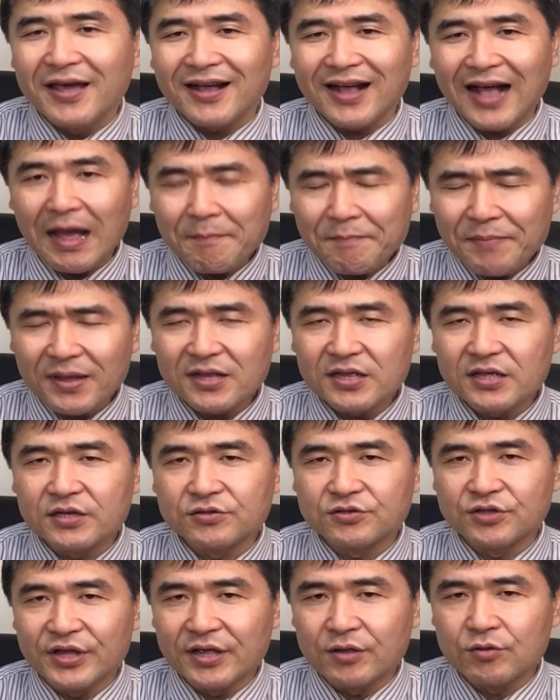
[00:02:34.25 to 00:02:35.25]

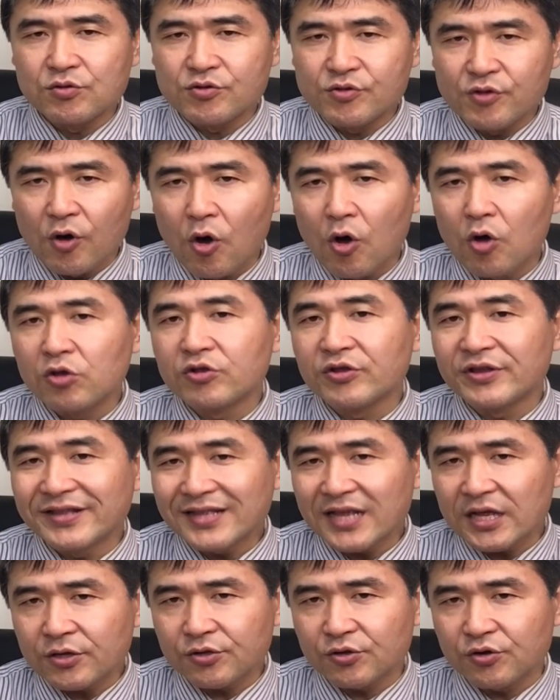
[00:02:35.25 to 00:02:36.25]
Companies in those
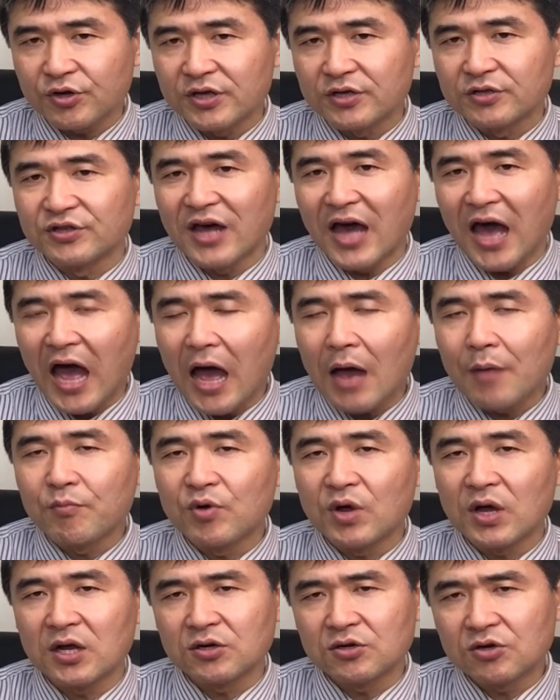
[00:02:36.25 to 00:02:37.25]
industries have
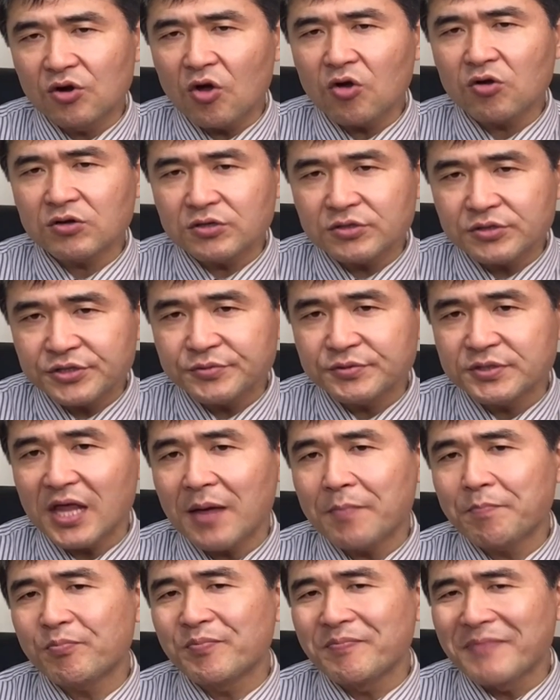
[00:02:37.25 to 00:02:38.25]
a
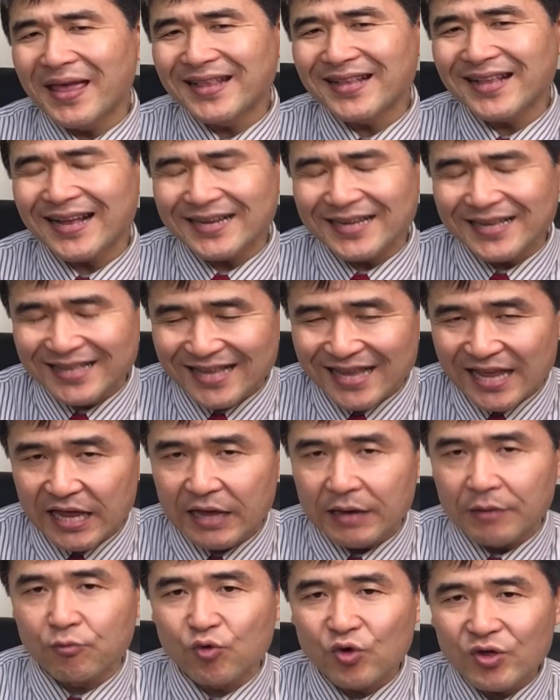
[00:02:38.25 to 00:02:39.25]
lockstep
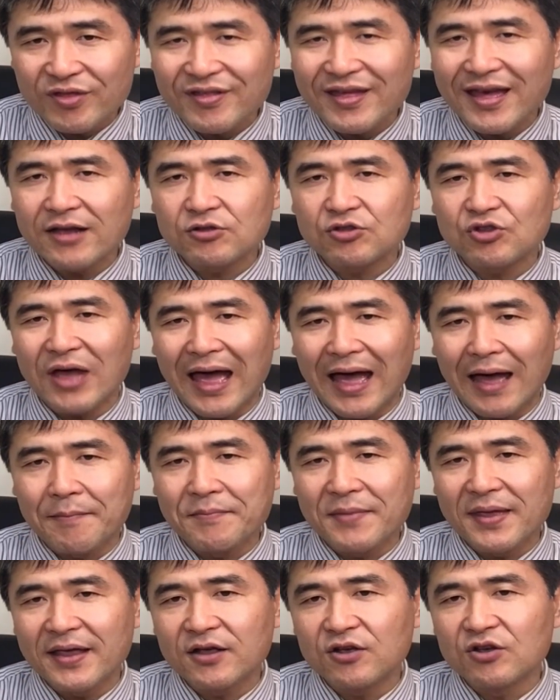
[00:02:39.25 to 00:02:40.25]
mentality without
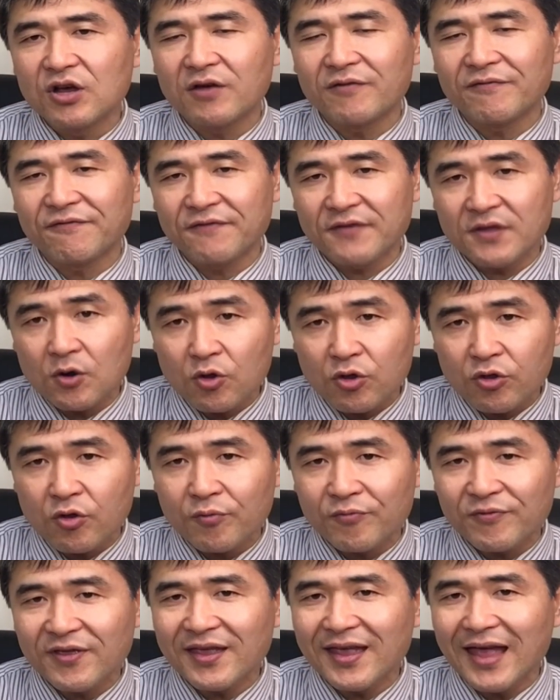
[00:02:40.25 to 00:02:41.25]
having a
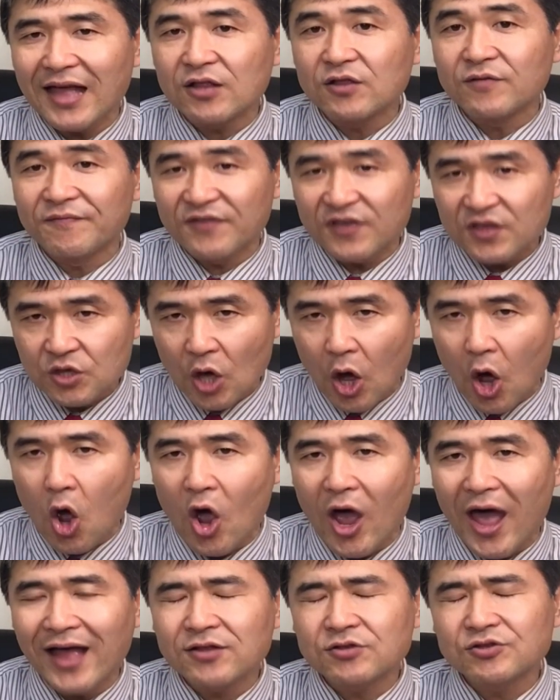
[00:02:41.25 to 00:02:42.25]
philosophy and
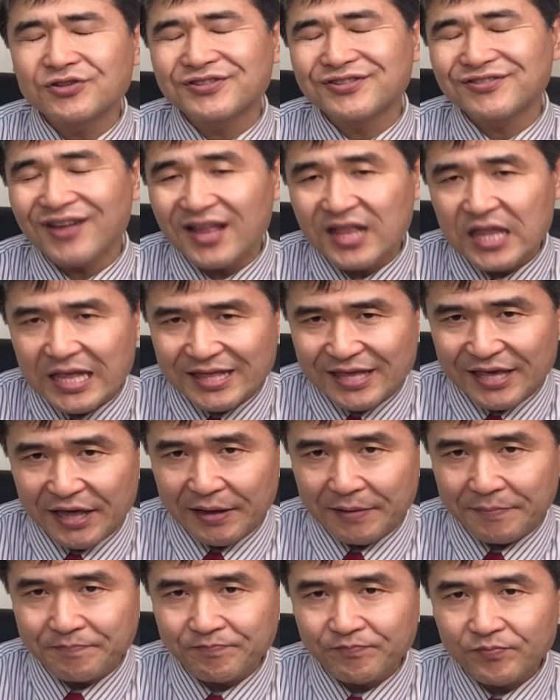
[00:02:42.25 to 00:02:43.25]
vision and
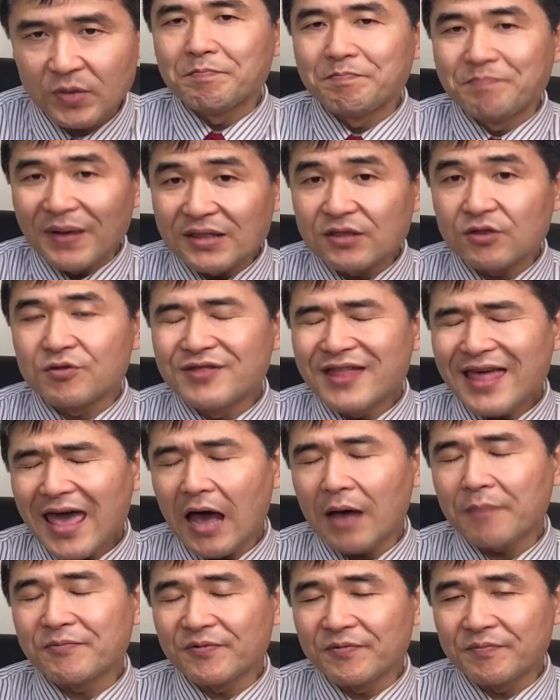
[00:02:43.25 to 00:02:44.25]
strategy. But they
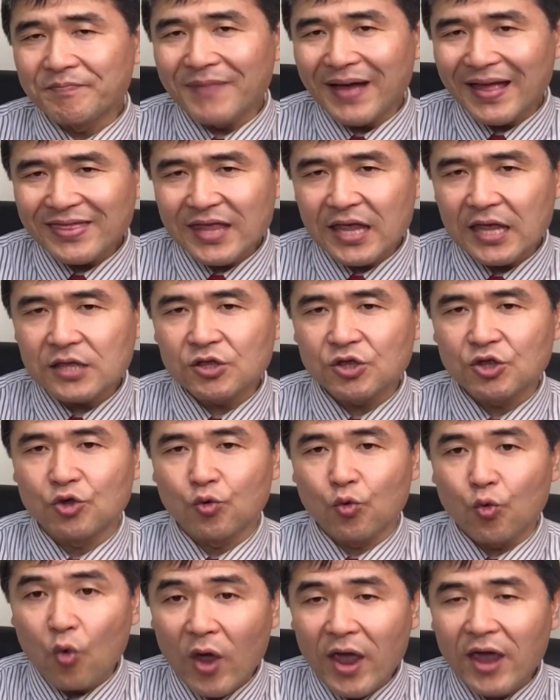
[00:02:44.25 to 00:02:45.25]
have managed
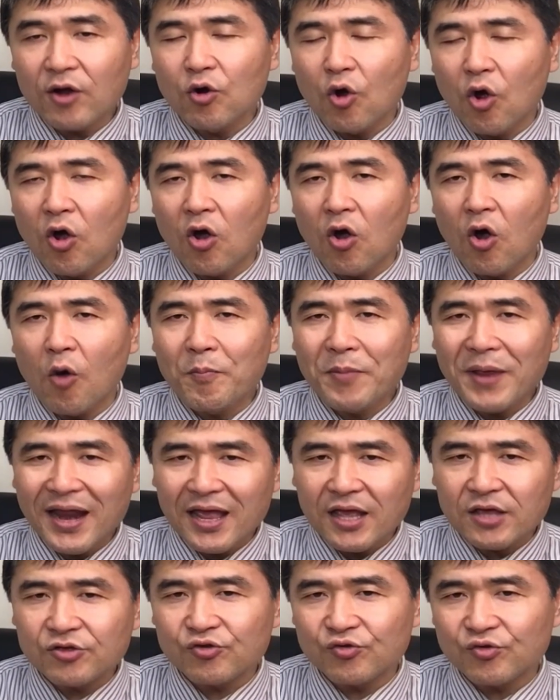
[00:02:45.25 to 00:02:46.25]
well on
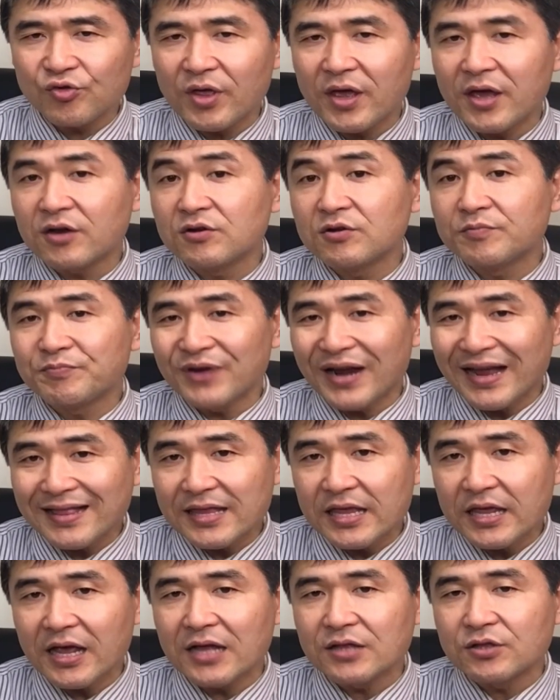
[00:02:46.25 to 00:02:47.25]
operational
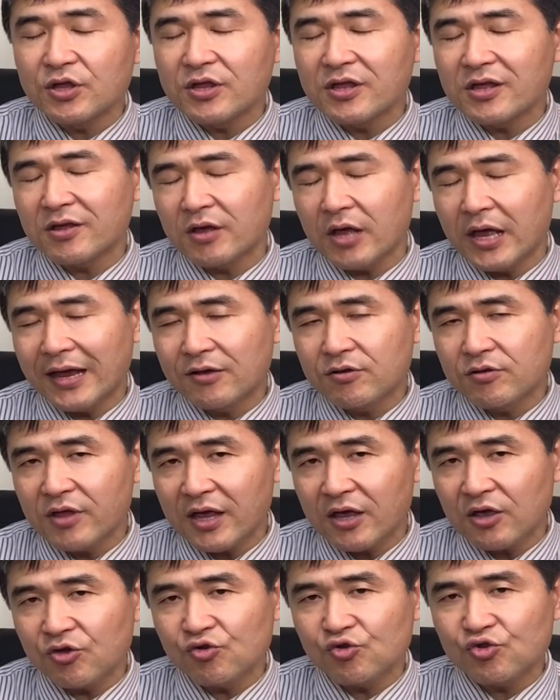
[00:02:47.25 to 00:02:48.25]
planning and
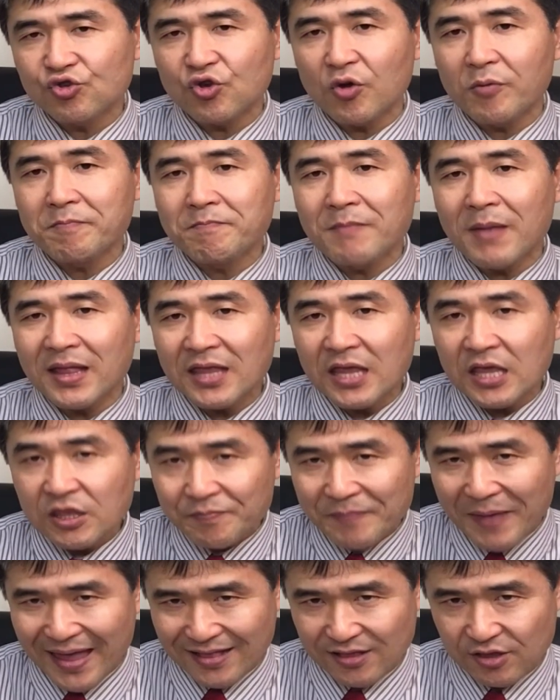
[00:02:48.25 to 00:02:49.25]
execution
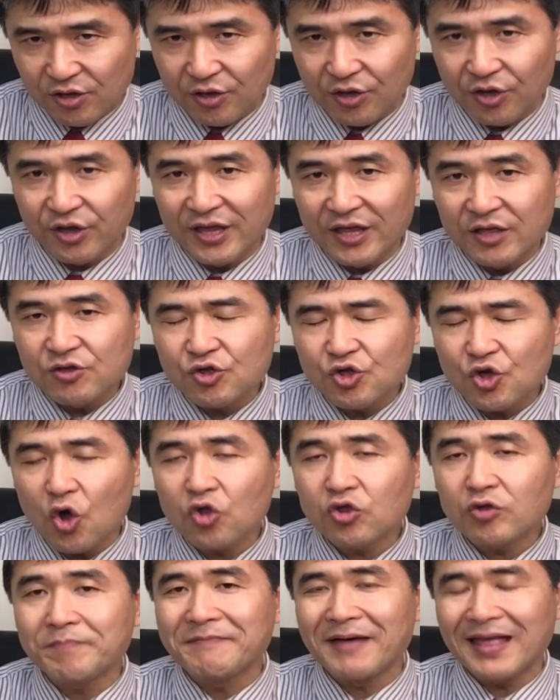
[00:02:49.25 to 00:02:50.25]
management, in
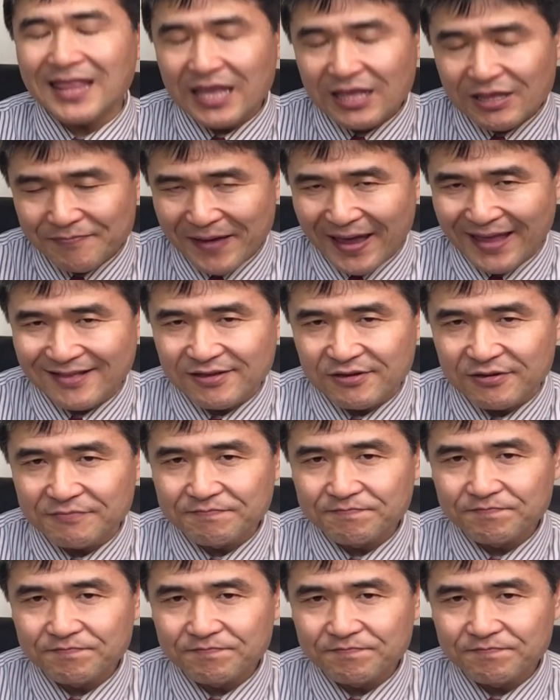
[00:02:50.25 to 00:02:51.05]
short, management.